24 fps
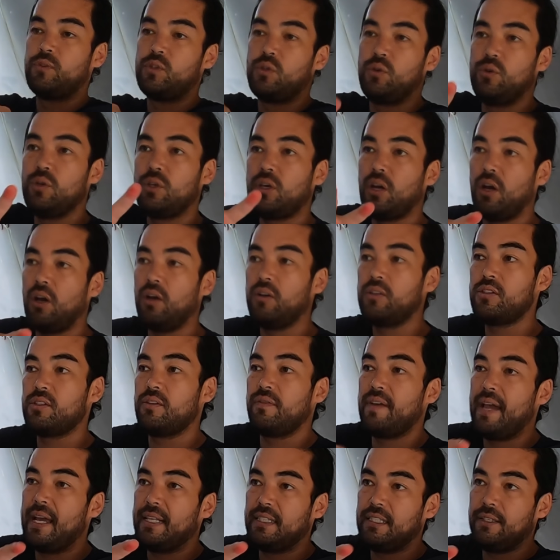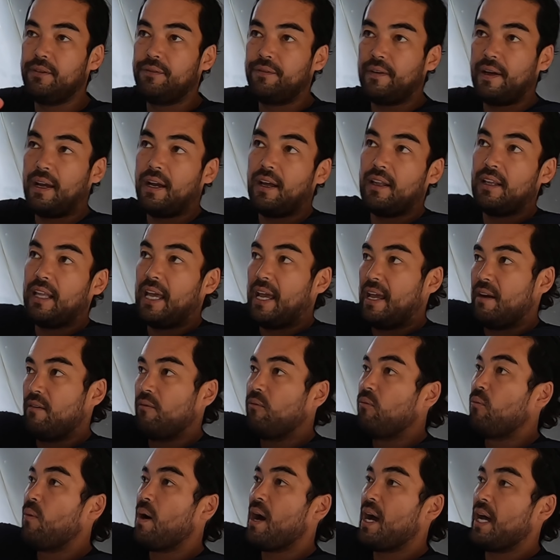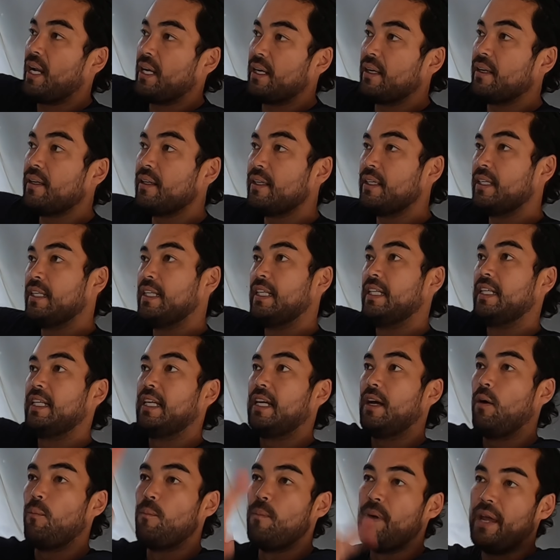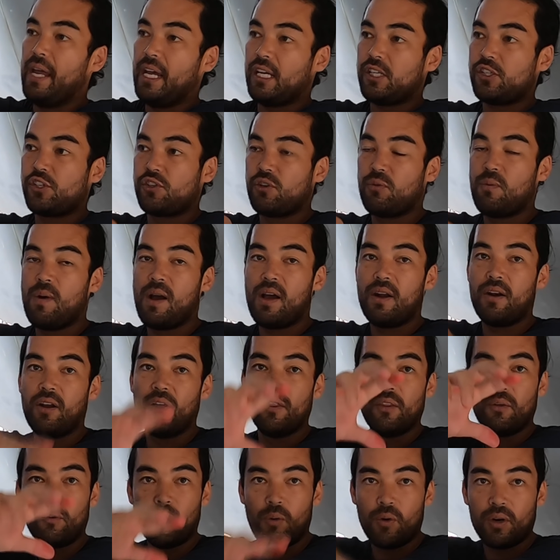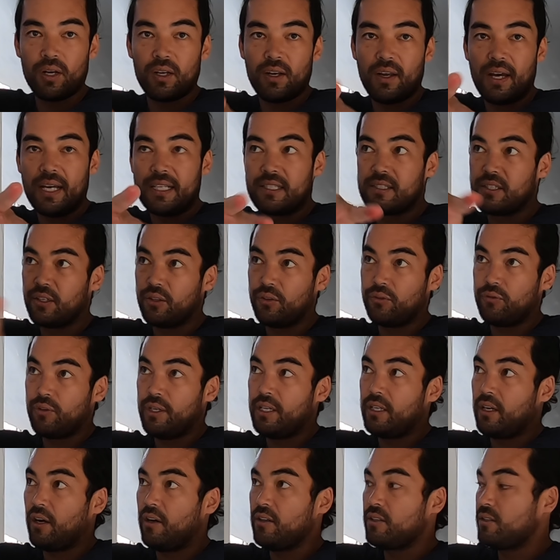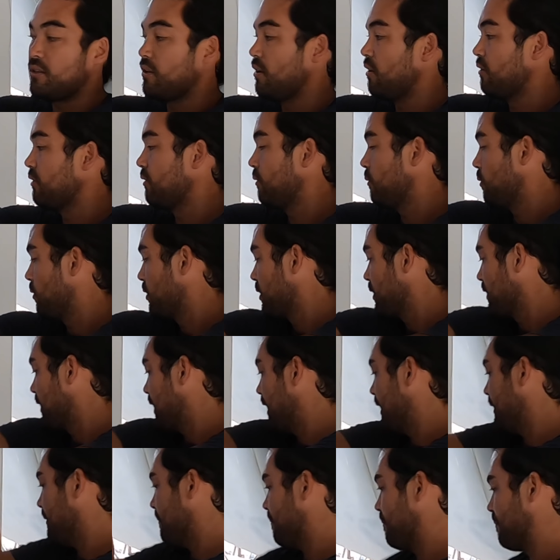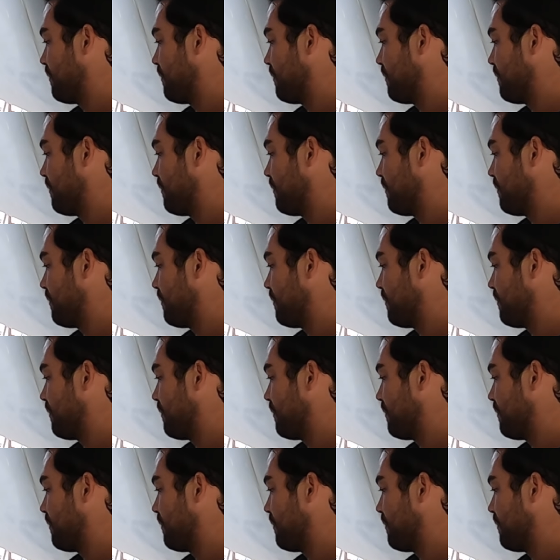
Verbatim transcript: two coats of anti-foul and one extra one on the waterline. So three coats along the waterline.